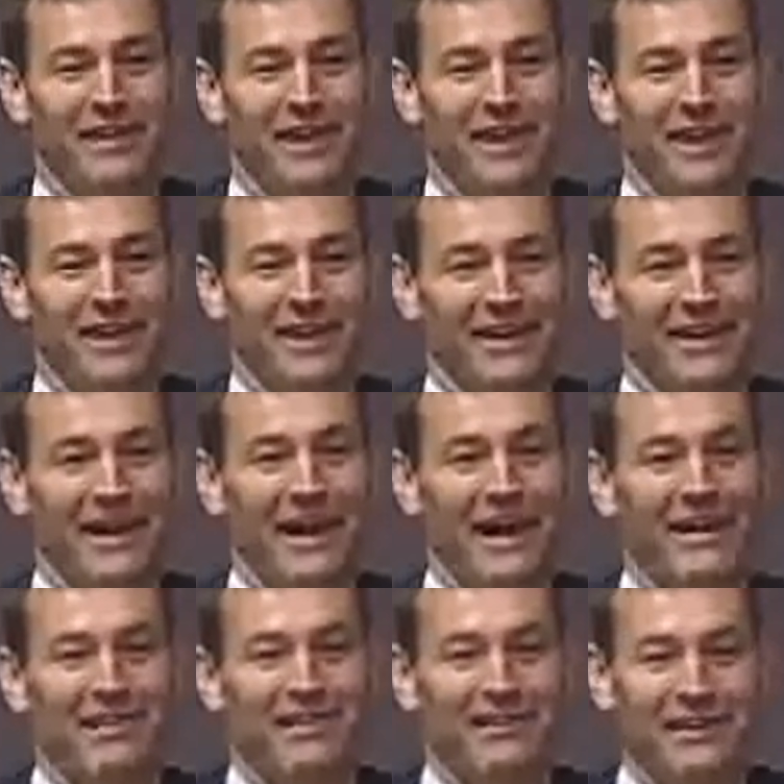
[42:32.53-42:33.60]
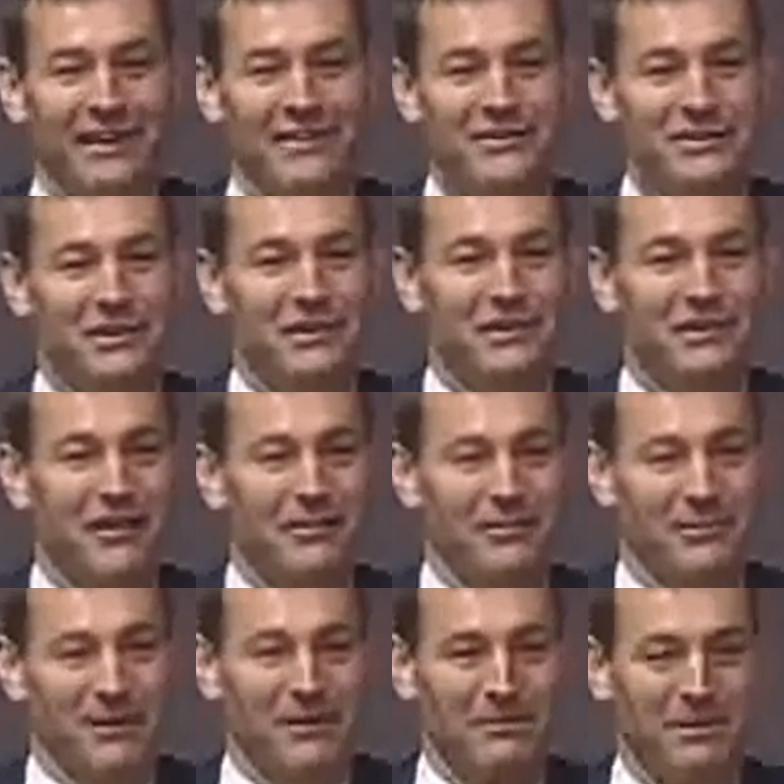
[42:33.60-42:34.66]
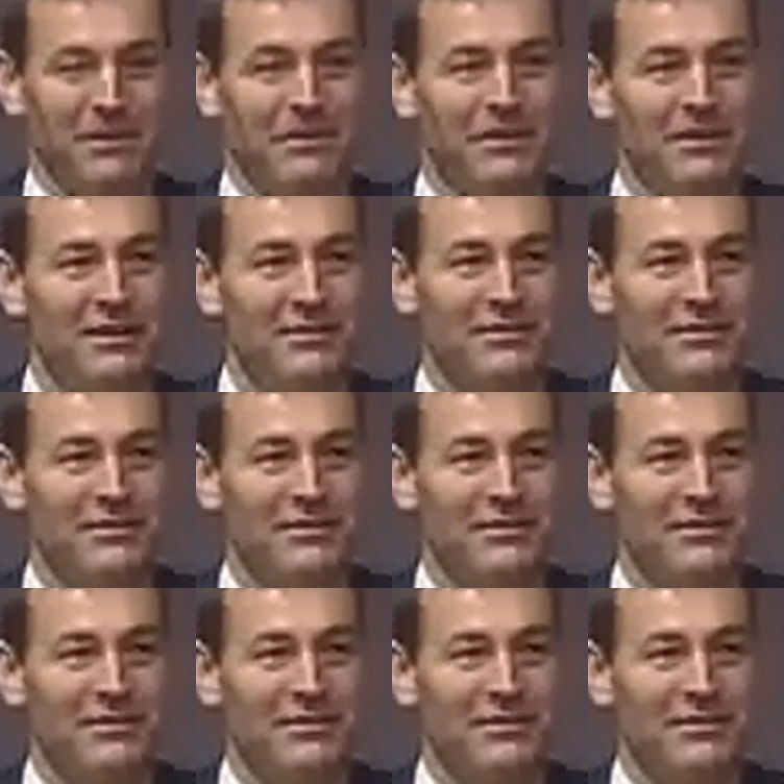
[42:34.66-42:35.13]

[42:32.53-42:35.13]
they had a cath lesion that was going to be